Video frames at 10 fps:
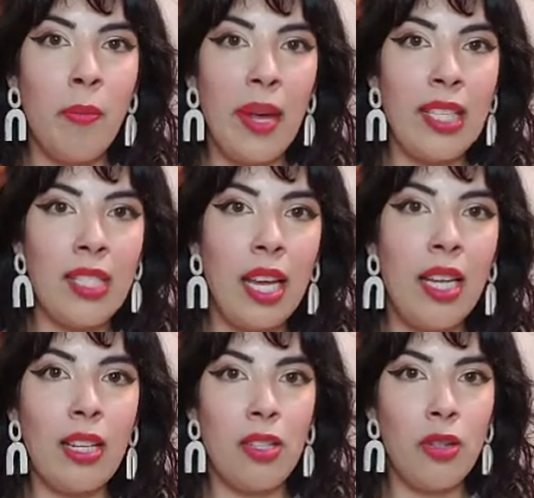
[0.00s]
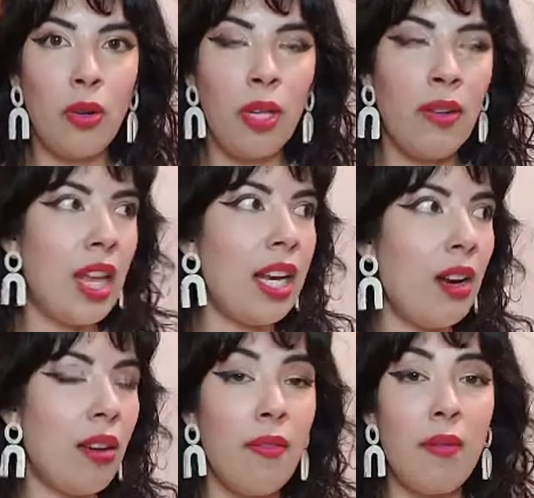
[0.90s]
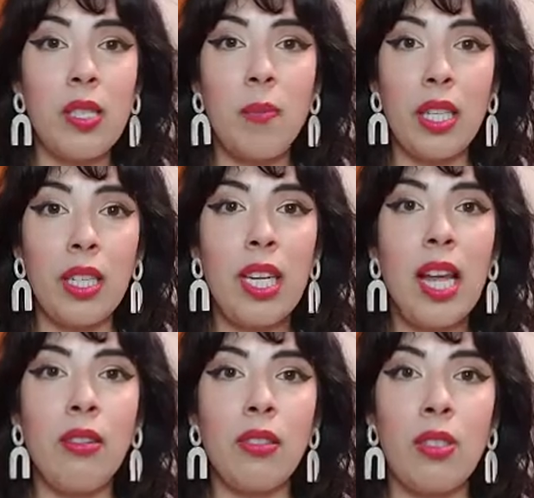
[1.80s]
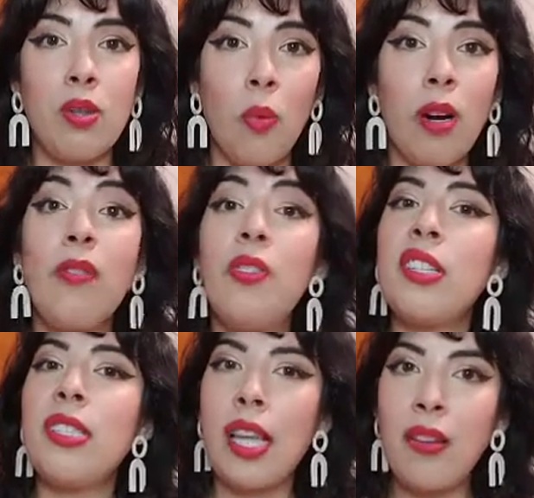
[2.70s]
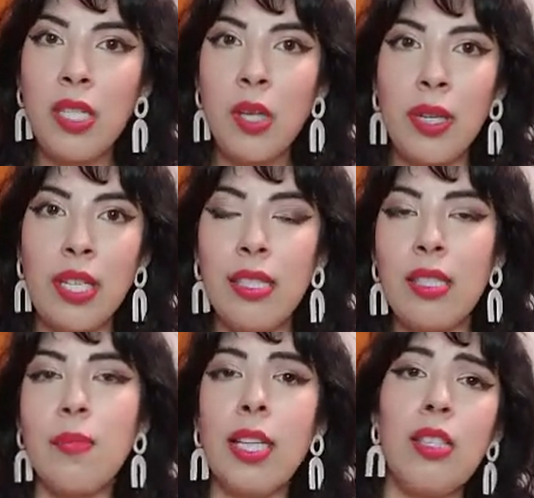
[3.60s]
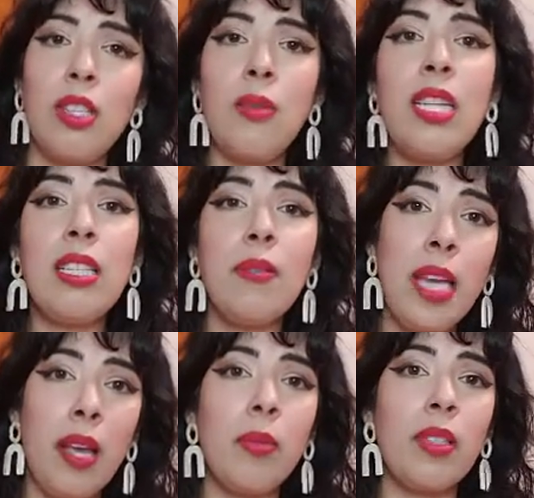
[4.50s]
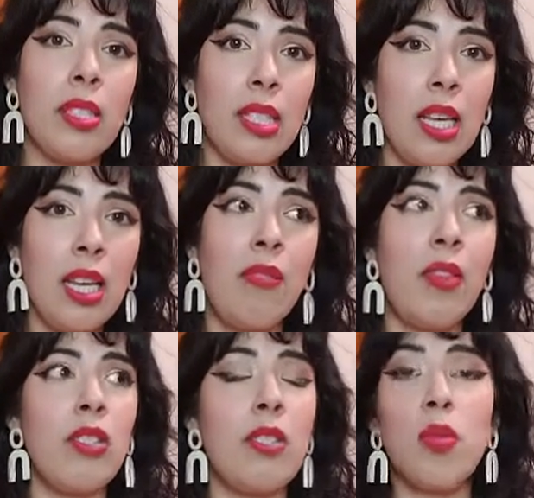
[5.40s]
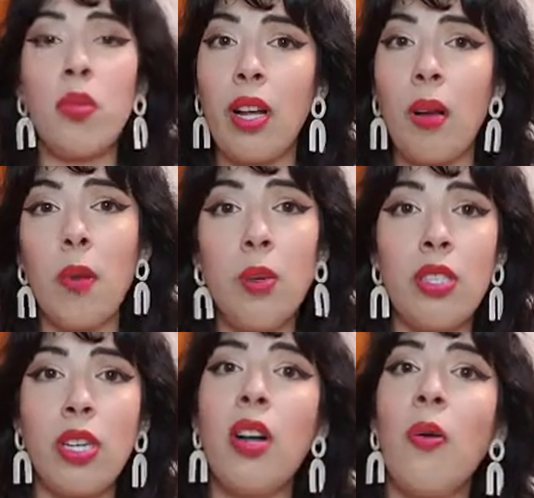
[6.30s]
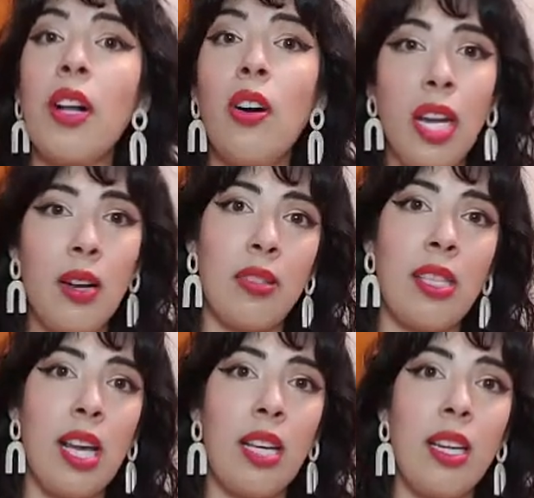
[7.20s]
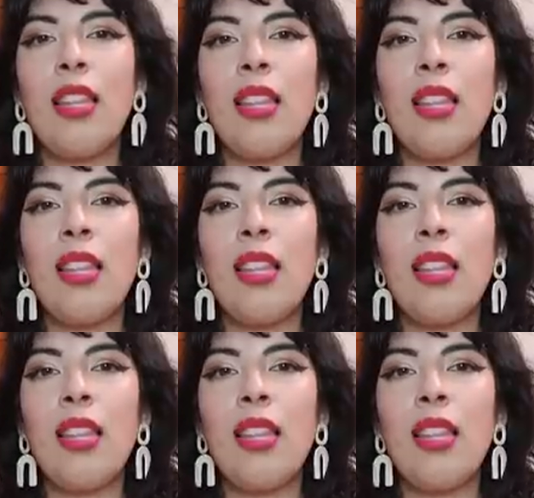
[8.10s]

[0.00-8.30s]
maintain control of that area of visibility out the door for safety reasons, because you need to be able to see if there's some sort of commotion going on outside.